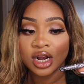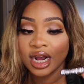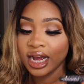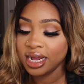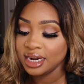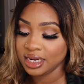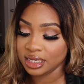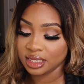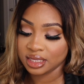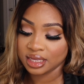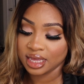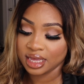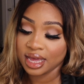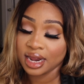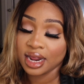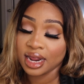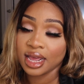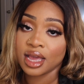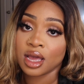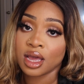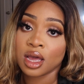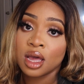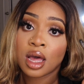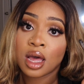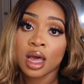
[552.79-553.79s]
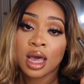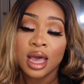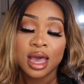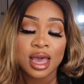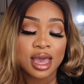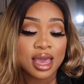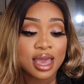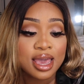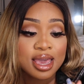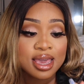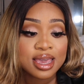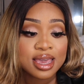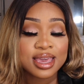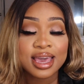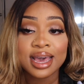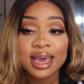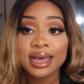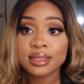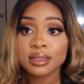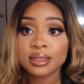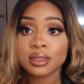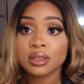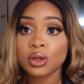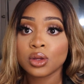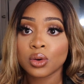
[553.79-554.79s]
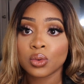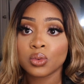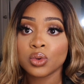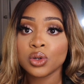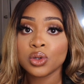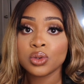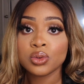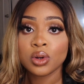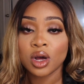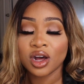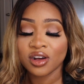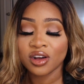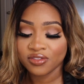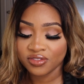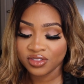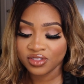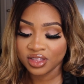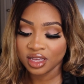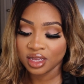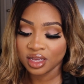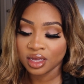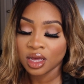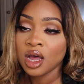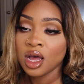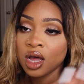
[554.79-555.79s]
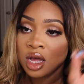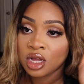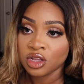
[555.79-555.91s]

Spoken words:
and it gets the root of the